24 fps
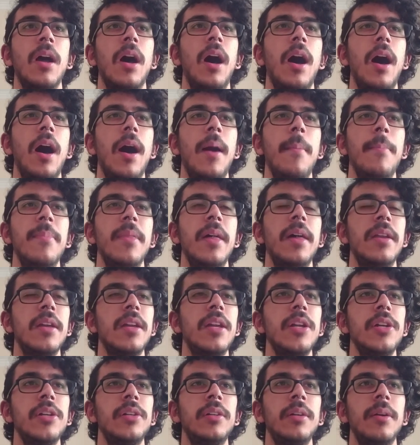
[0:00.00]
And
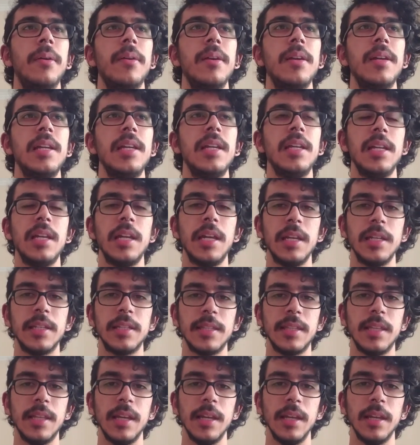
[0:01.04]
here
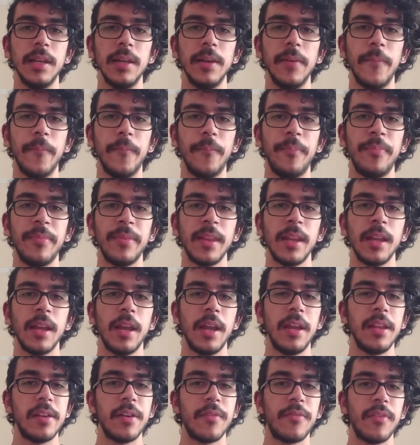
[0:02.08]
is the
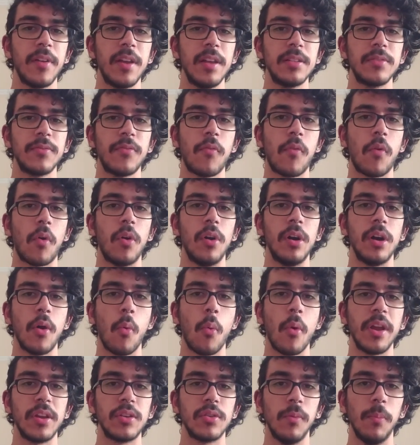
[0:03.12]
interface for the
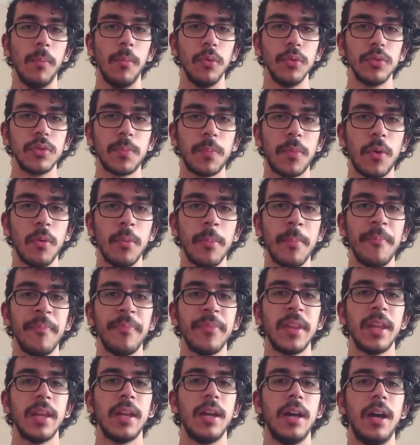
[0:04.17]
wait on multiple.
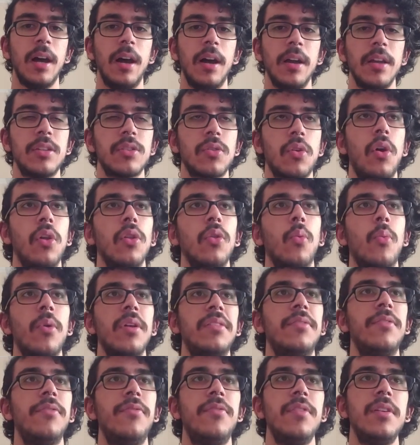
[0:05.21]
is called
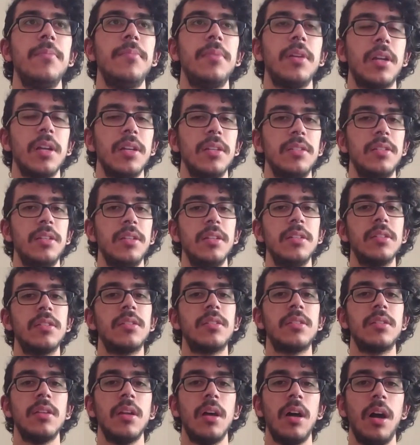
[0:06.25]
weight v because
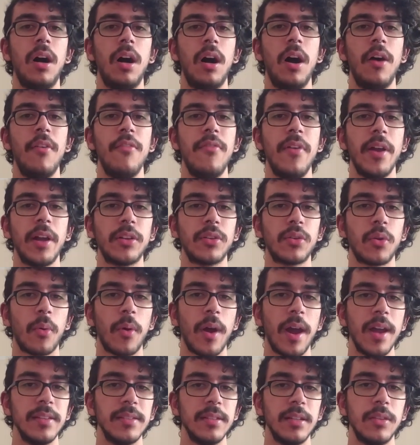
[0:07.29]
it's
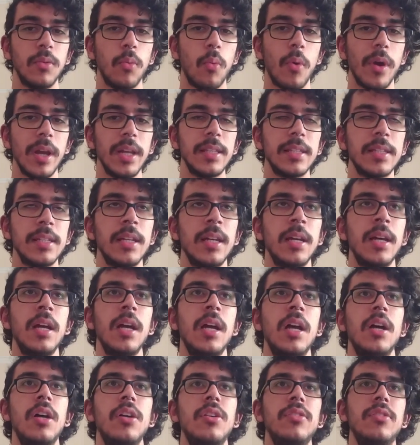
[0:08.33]
vectorized weight.
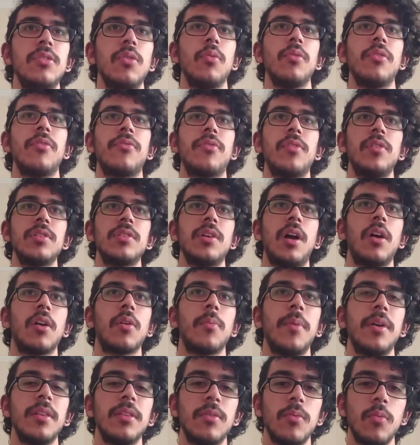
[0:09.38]
So the first
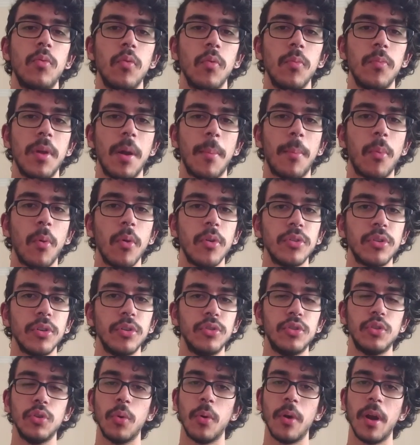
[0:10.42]
argument will be a pointer
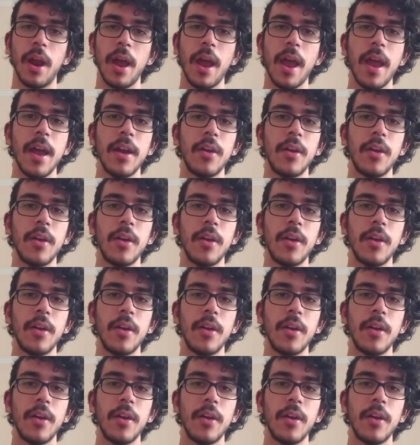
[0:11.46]
to an